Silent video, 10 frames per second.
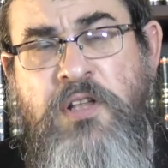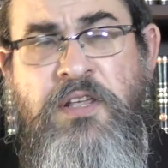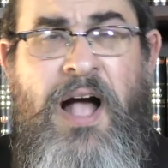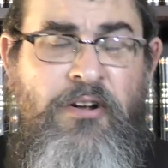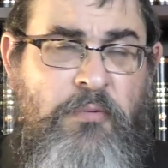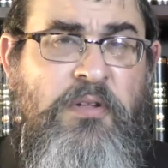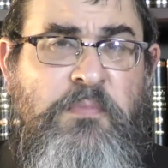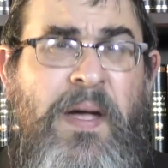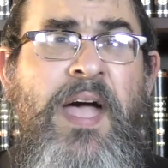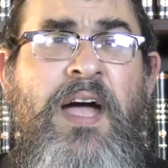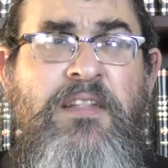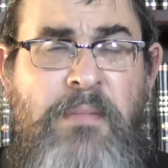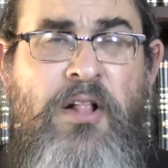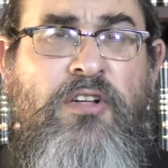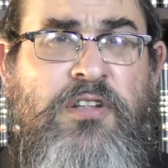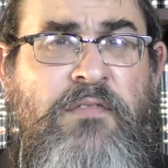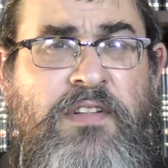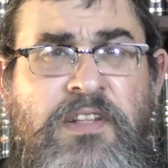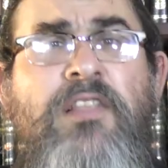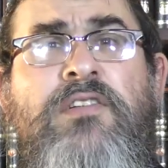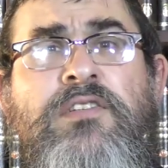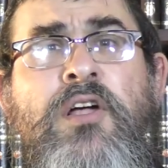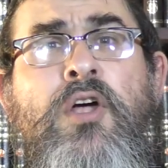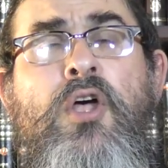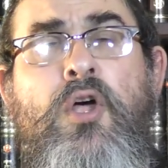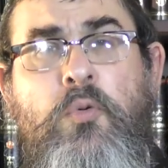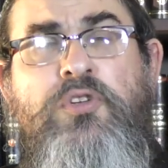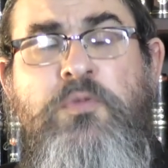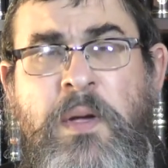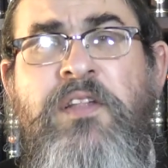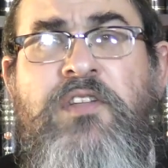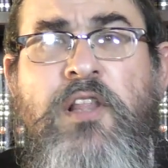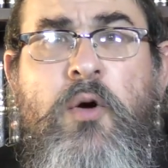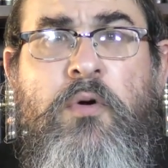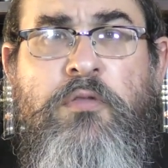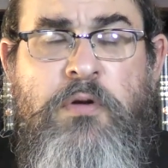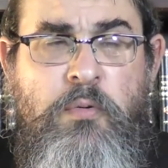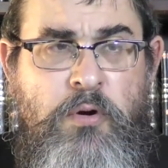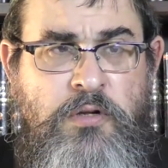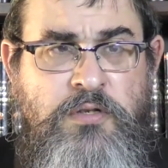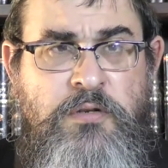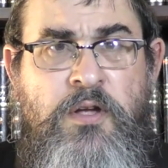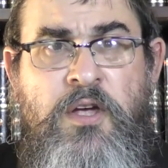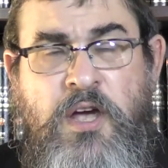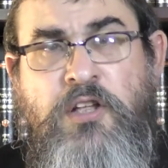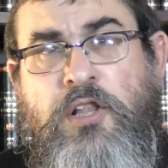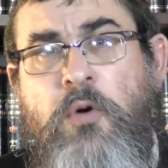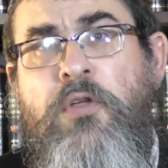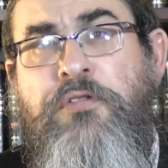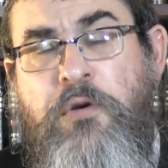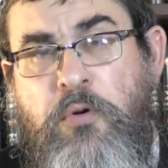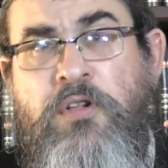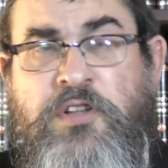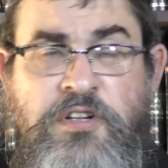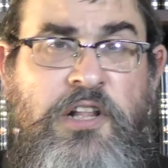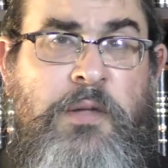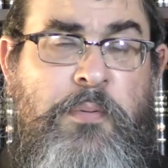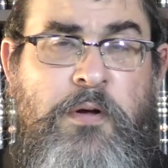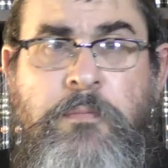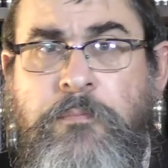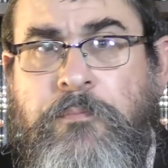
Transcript: And the outer Mizbeach is Malchus of Atzilus, which meets the lower three worlds. In the lower three worlds there's Klippa.